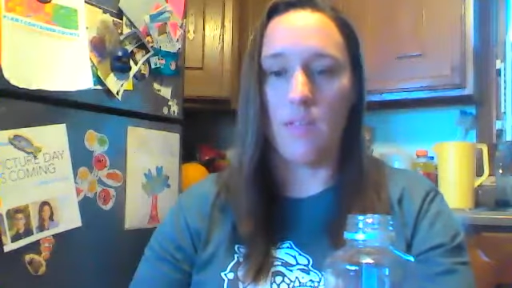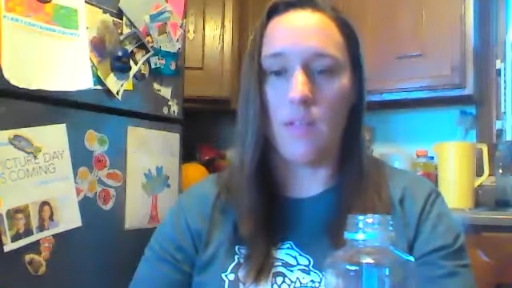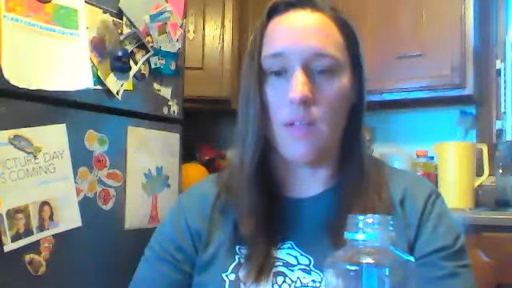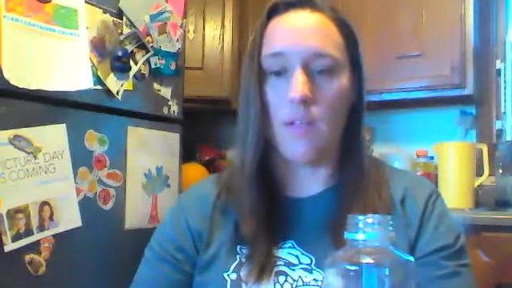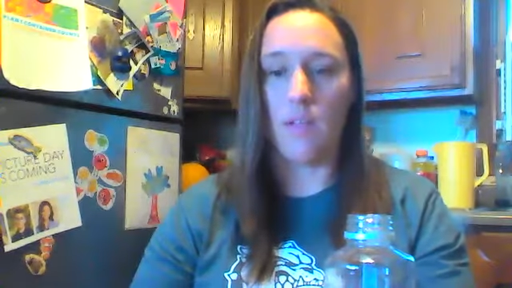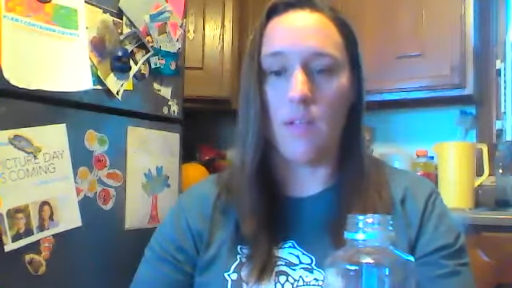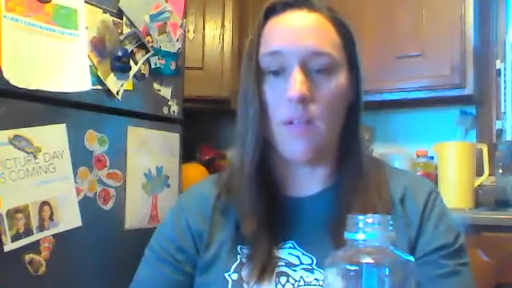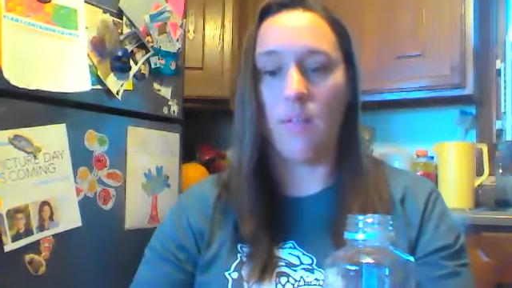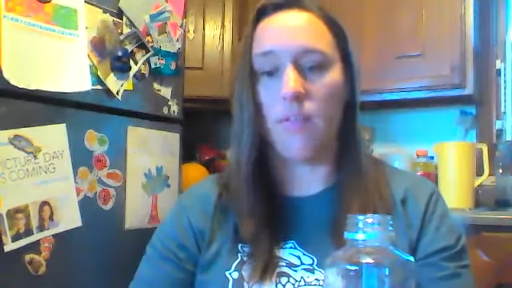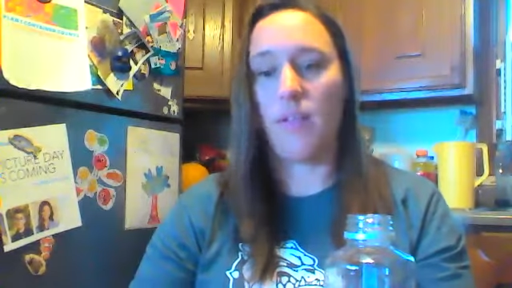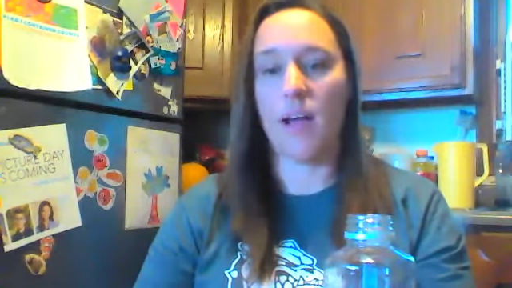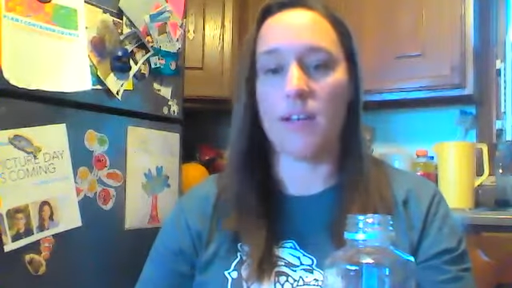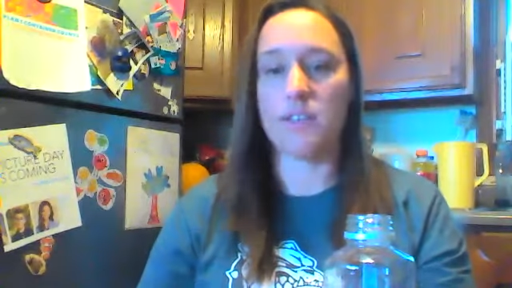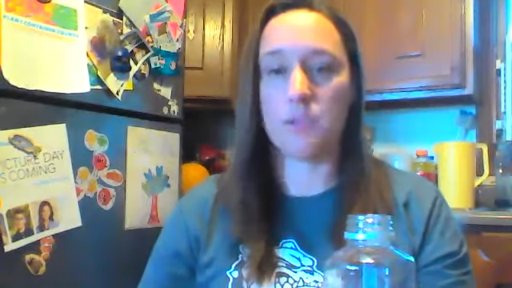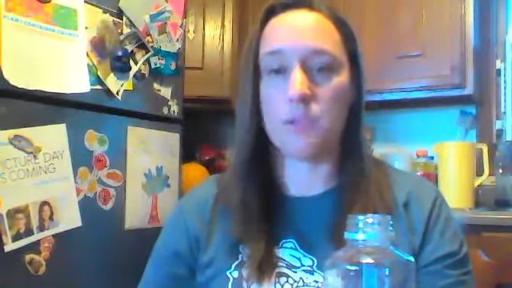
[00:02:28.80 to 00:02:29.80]
the
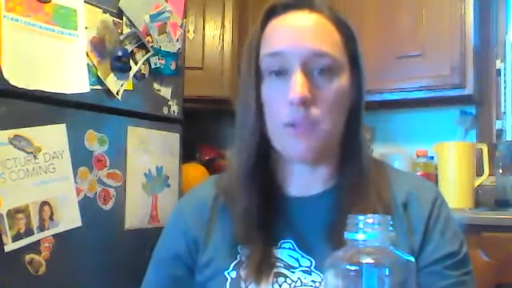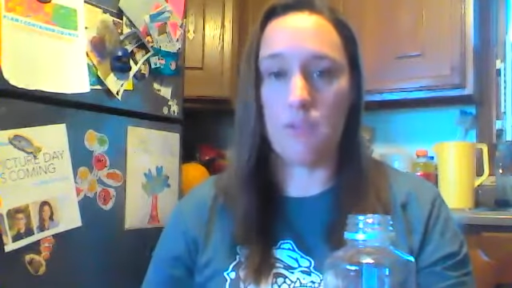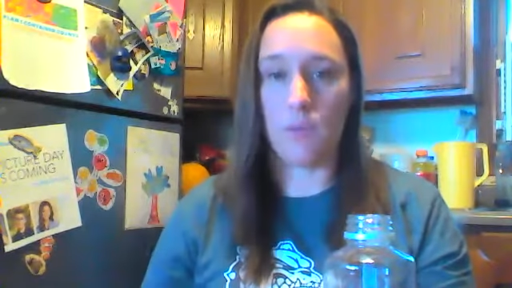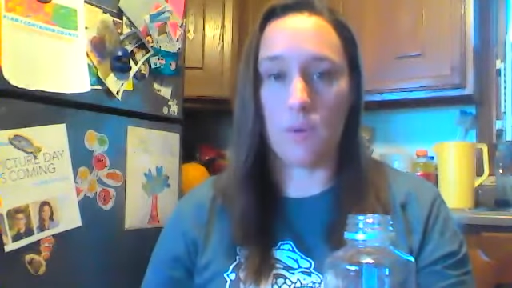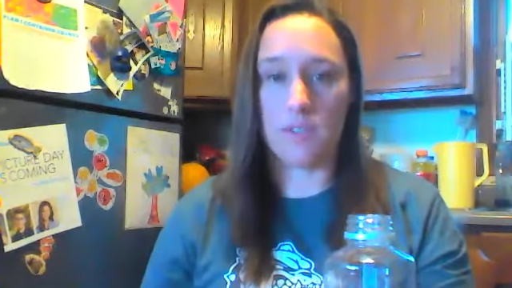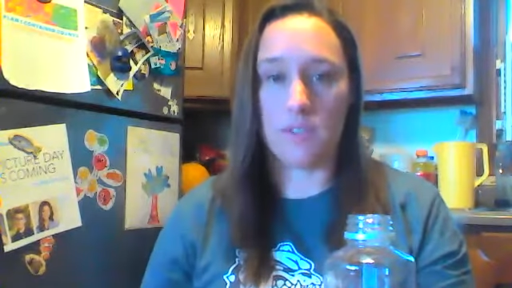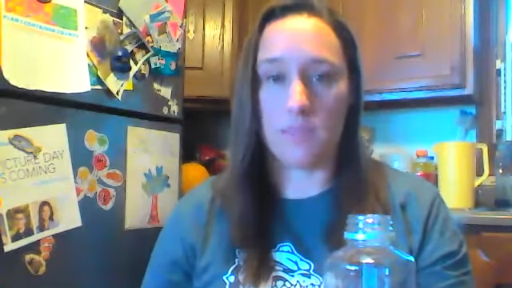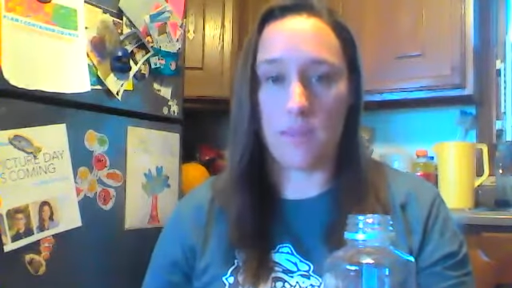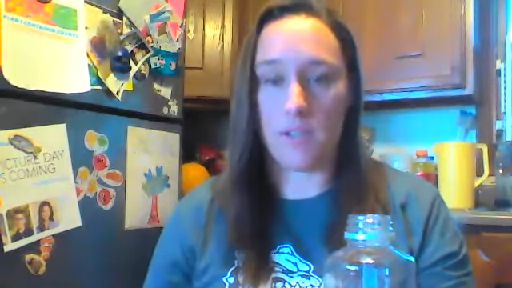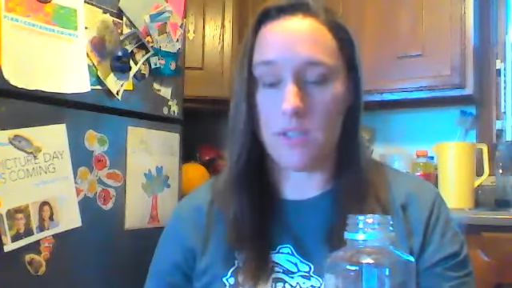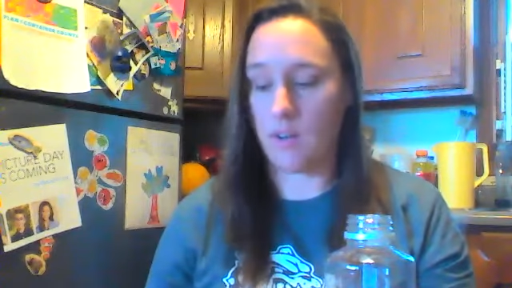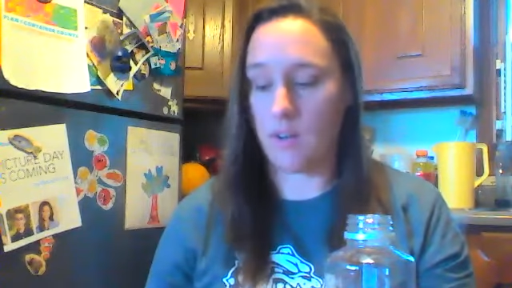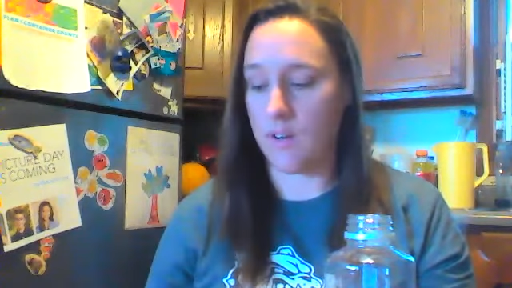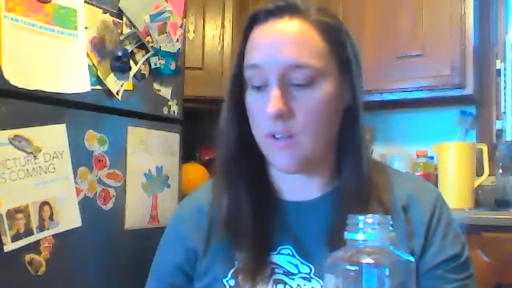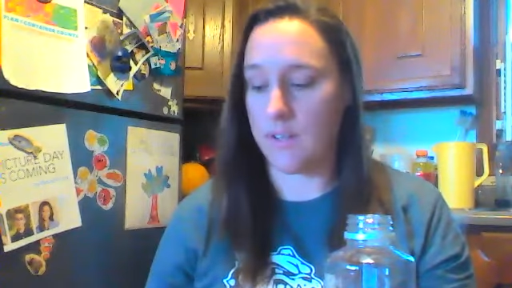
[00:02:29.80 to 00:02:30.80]
last 3/4 of my
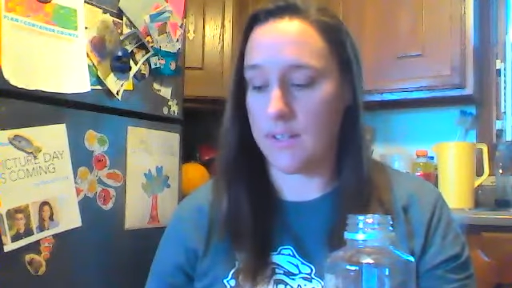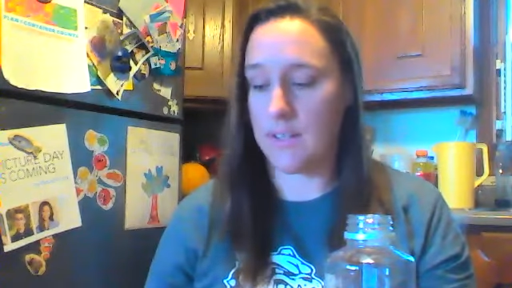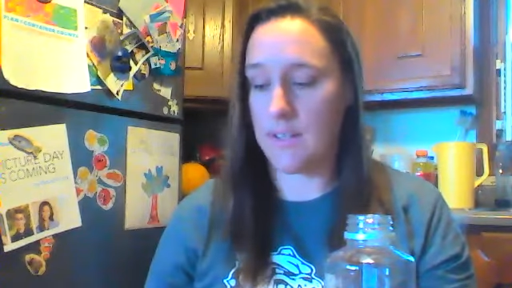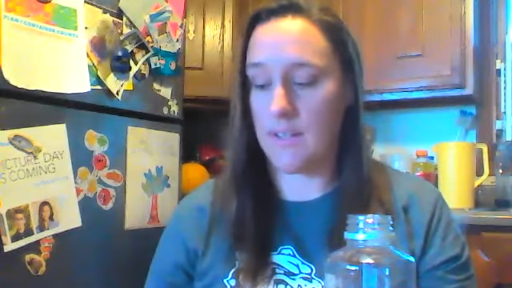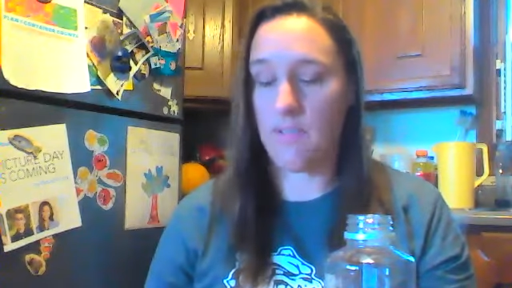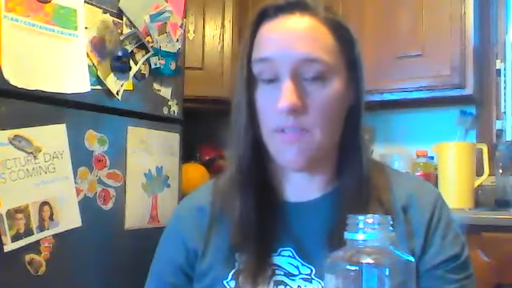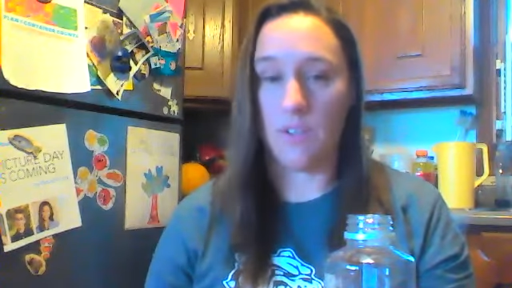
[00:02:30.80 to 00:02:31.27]
jar are going to get